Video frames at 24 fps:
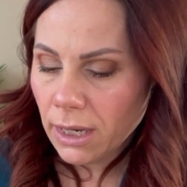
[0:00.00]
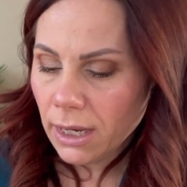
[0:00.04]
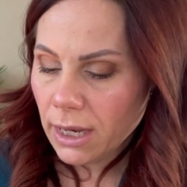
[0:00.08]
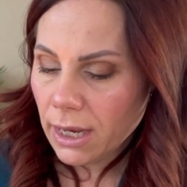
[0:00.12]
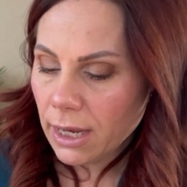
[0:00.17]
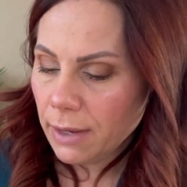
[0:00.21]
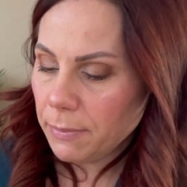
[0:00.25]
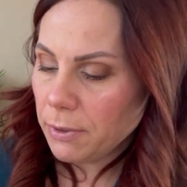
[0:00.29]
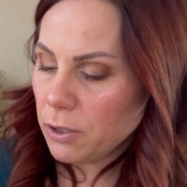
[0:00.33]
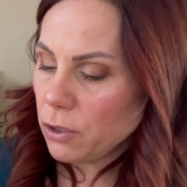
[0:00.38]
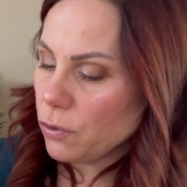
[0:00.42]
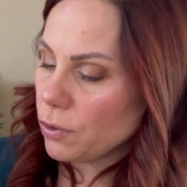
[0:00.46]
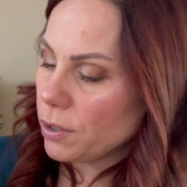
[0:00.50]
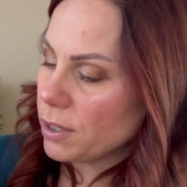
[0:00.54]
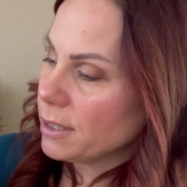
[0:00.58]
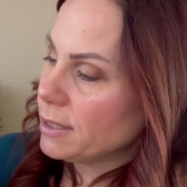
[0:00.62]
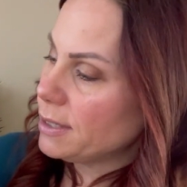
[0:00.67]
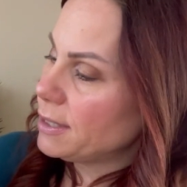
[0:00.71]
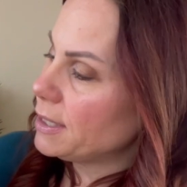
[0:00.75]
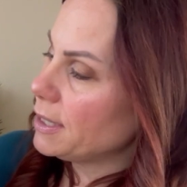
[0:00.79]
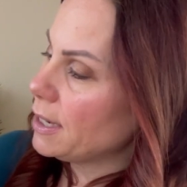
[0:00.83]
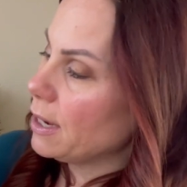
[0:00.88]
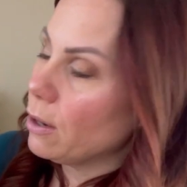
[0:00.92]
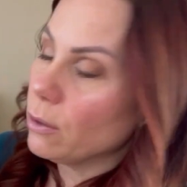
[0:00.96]
I mean, you can
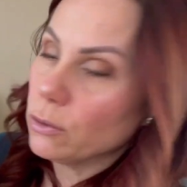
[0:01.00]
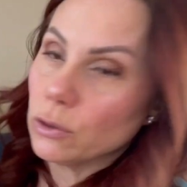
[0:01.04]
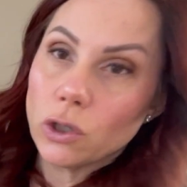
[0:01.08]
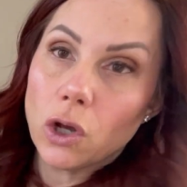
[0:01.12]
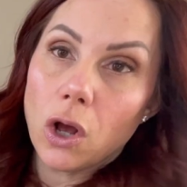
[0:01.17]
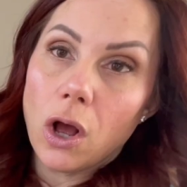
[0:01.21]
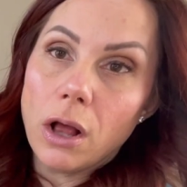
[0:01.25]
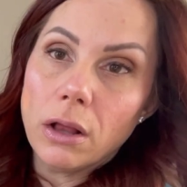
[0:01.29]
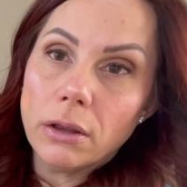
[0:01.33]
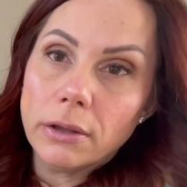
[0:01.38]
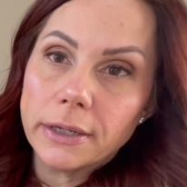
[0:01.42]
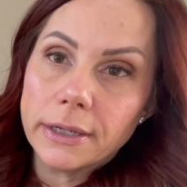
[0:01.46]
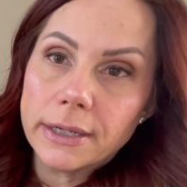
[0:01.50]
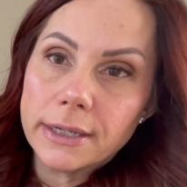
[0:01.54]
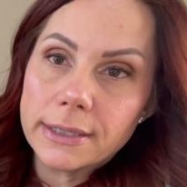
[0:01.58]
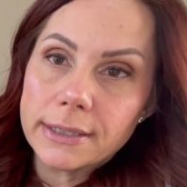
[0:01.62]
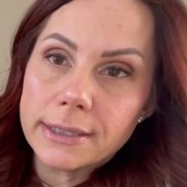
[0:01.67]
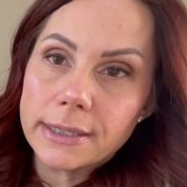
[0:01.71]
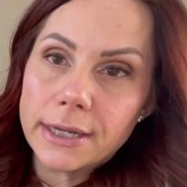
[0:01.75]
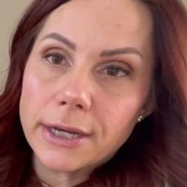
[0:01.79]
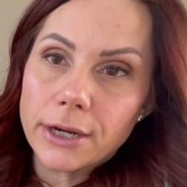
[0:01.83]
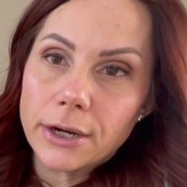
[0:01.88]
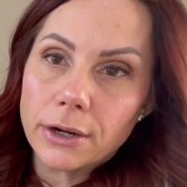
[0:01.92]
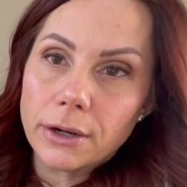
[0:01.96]
see how tall it is
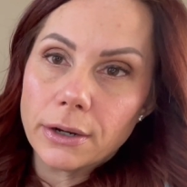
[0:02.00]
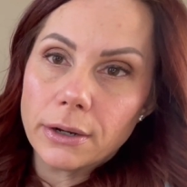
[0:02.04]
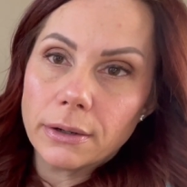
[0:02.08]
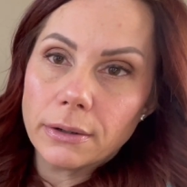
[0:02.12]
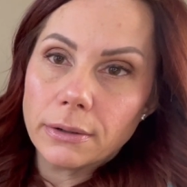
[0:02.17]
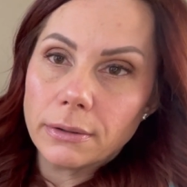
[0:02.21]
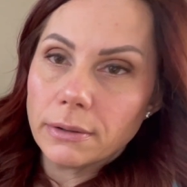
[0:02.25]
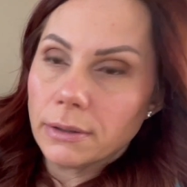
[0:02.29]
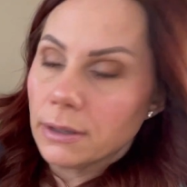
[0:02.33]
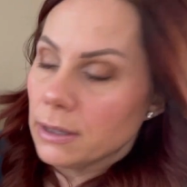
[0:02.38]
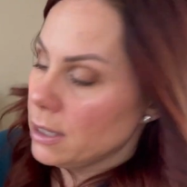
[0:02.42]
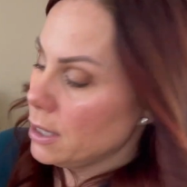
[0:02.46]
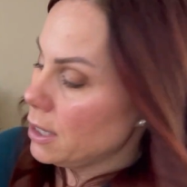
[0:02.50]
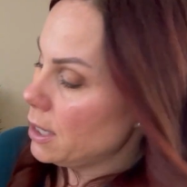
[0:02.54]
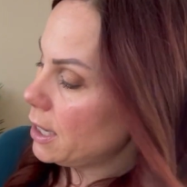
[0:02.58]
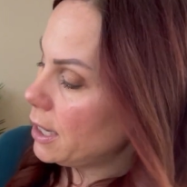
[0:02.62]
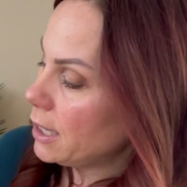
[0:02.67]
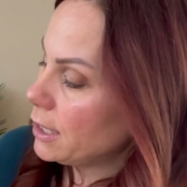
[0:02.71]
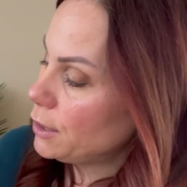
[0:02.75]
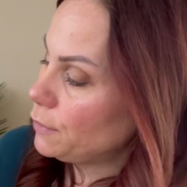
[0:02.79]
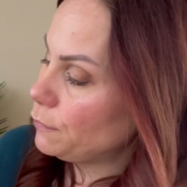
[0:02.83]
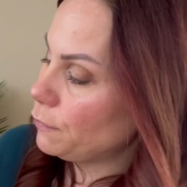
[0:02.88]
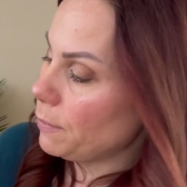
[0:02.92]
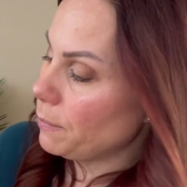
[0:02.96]
here.
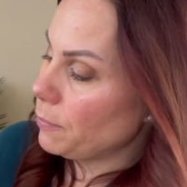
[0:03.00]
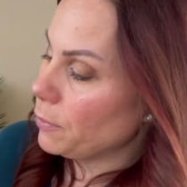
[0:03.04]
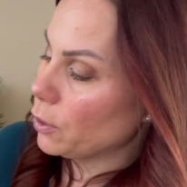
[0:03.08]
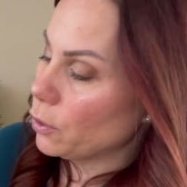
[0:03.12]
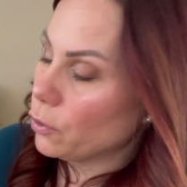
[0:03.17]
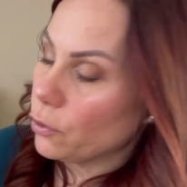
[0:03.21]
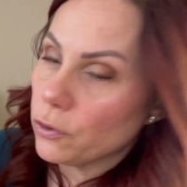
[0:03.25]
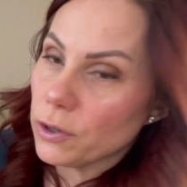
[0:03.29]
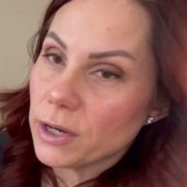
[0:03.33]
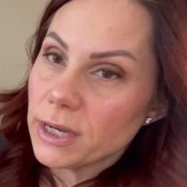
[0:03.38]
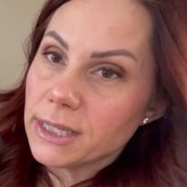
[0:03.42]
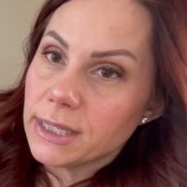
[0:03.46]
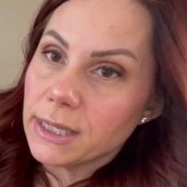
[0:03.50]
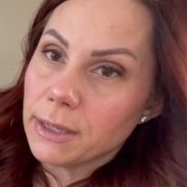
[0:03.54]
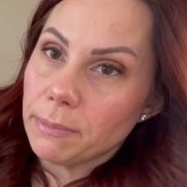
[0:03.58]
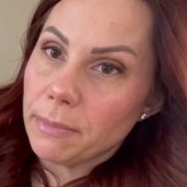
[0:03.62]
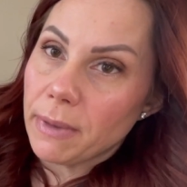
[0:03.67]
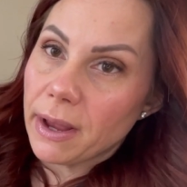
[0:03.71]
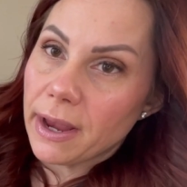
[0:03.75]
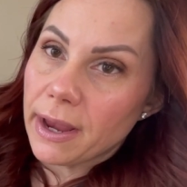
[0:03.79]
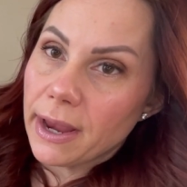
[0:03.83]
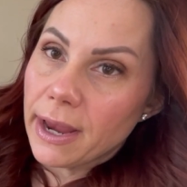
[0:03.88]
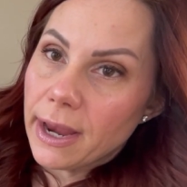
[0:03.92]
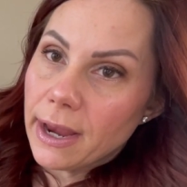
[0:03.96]
It's from the crease in
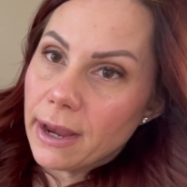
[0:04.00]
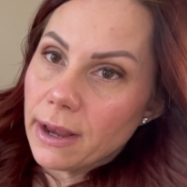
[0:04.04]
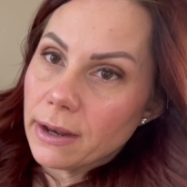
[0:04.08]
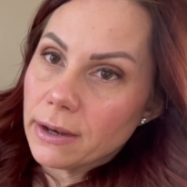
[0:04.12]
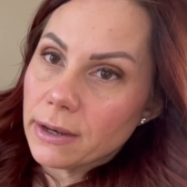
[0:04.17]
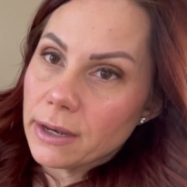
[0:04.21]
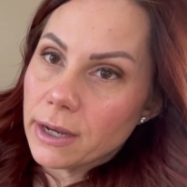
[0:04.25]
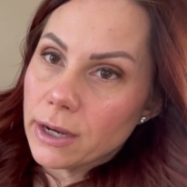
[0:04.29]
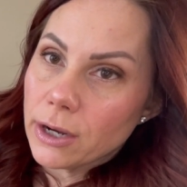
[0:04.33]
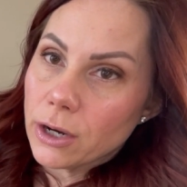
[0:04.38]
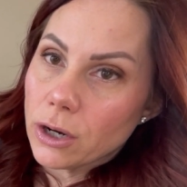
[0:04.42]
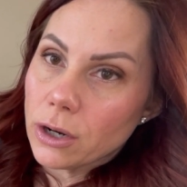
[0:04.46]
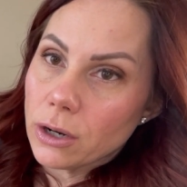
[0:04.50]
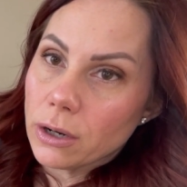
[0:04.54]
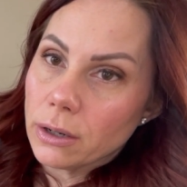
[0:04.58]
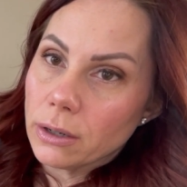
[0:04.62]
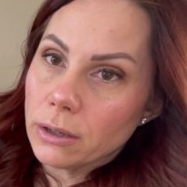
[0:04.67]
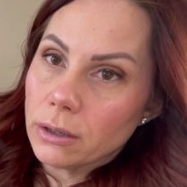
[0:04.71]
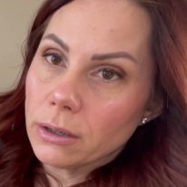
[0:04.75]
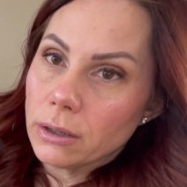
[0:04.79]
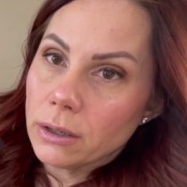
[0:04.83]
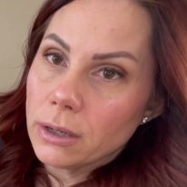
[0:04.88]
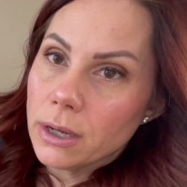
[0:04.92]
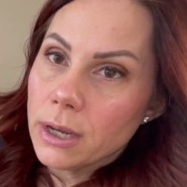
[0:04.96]
my hand here.
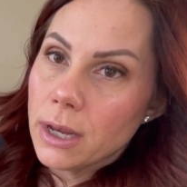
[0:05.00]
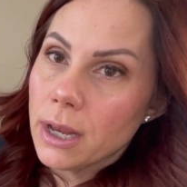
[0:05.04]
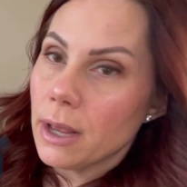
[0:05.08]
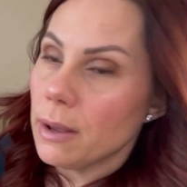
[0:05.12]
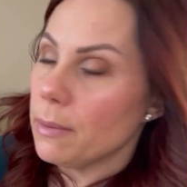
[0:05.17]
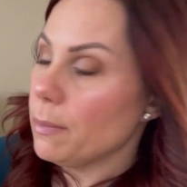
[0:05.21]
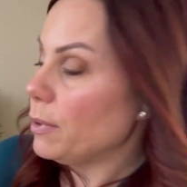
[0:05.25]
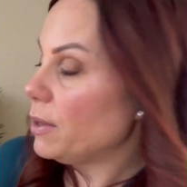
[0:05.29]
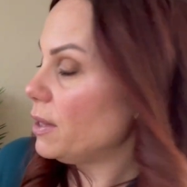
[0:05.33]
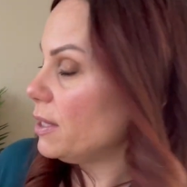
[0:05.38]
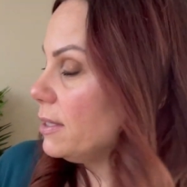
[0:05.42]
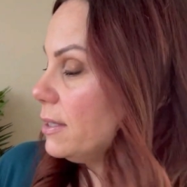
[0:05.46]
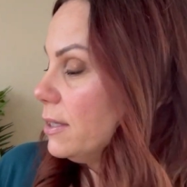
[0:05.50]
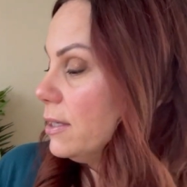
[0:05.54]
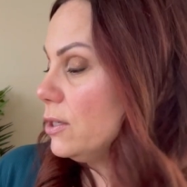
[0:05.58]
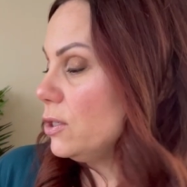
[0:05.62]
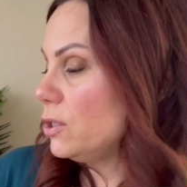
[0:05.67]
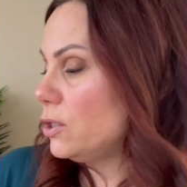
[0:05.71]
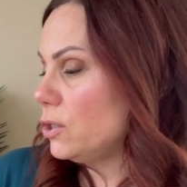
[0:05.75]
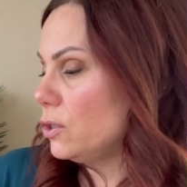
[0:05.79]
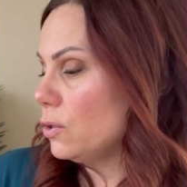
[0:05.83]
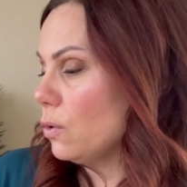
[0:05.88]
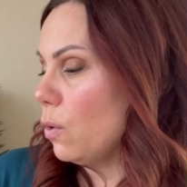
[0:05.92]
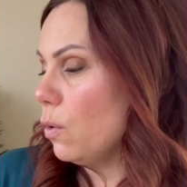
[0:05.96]
But this is
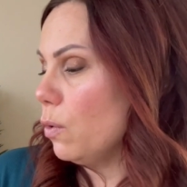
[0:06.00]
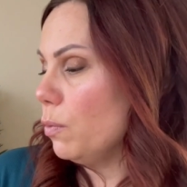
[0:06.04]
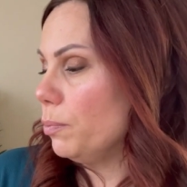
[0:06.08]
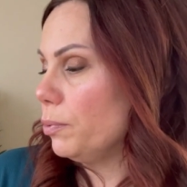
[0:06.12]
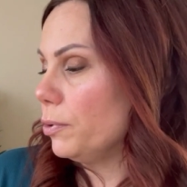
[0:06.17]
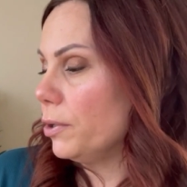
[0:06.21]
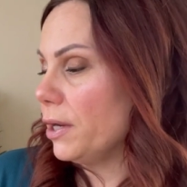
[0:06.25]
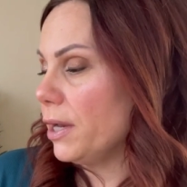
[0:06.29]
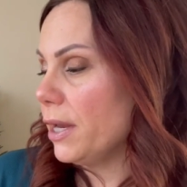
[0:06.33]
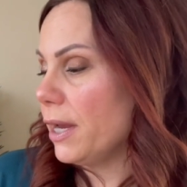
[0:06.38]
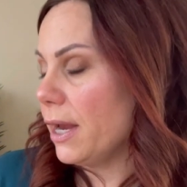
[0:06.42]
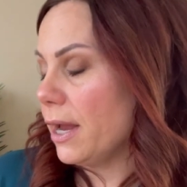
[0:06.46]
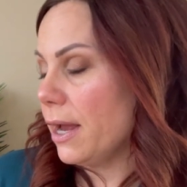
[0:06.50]
so pretty.